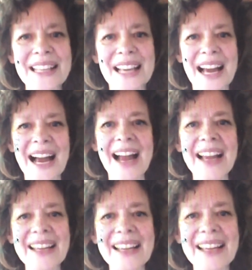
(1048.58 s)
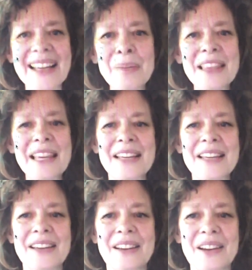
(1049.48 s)
What is? I come to think
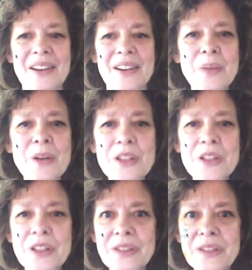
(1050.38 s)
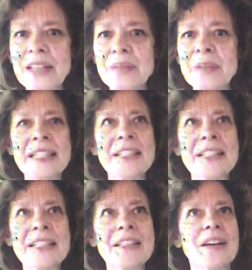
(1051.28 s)
spiritual development,
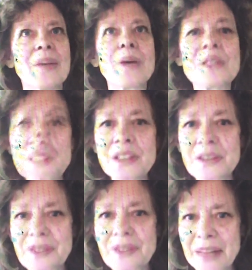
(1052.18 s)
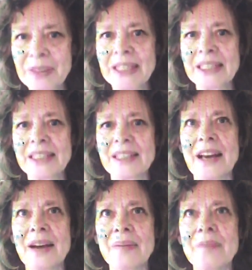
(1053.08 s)
personal development,
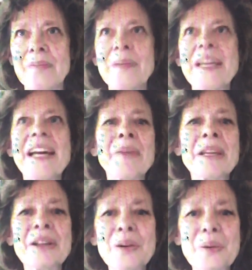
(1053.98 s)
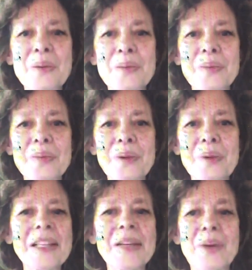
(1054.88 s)
becoming who we
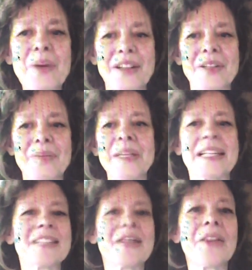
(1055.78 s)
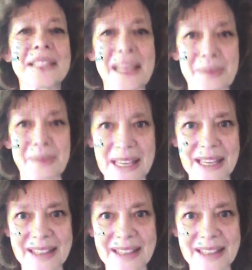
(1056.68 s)
really want to be. It's all the same thing.